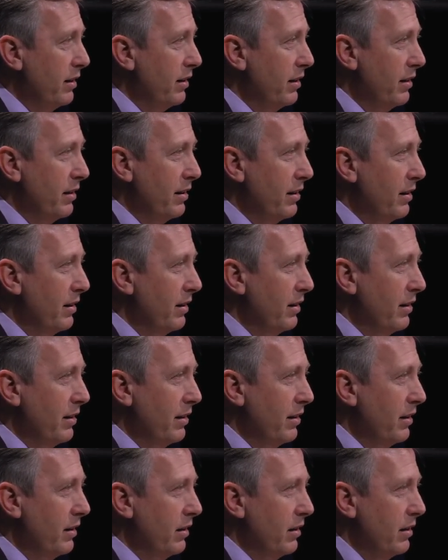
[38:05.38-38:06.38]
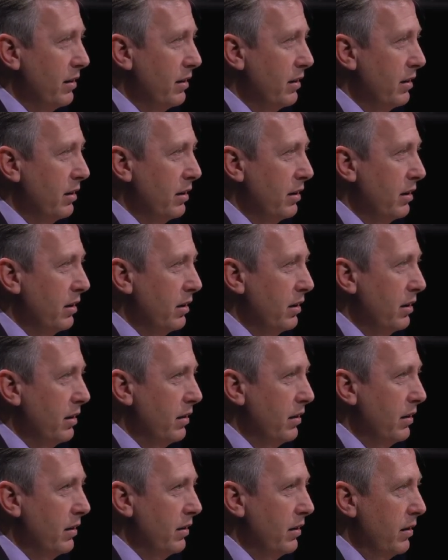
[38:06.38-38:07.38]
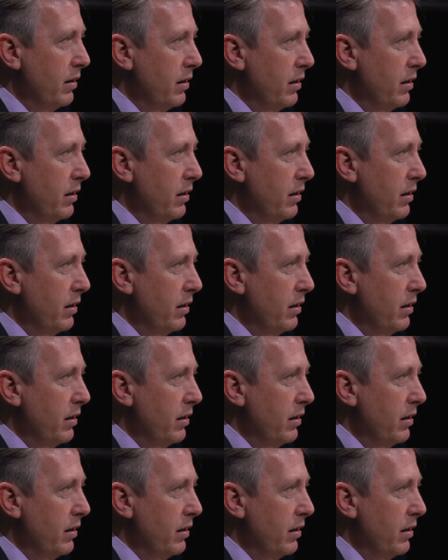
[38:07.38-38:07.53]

(no one is talking)